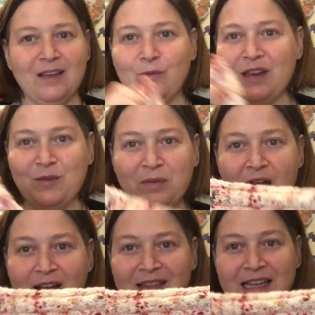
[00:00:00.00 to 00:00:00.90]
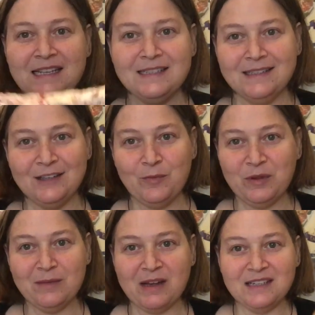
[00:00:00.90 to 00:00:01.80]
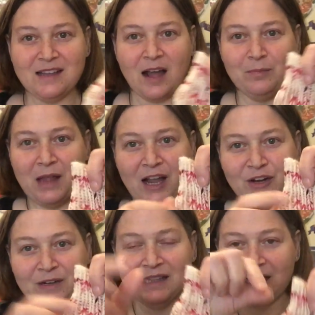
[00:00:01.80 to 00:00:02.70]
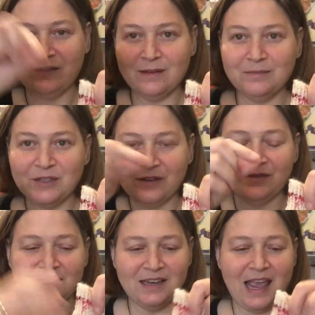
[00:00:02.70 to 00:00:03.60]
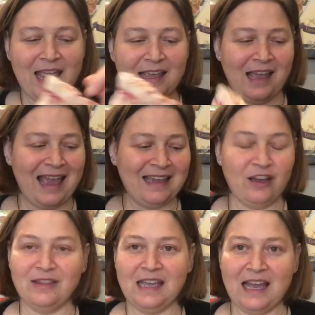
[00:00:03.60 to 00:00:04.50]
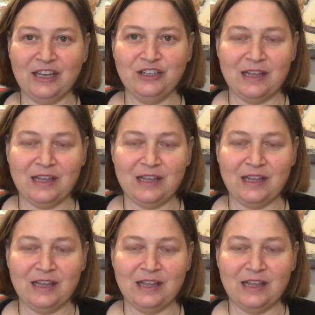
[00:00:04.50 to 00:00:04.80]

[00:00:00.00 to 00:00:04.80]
when you block these, don't put them on a sock blocker and leave them sort of hanging on the edge.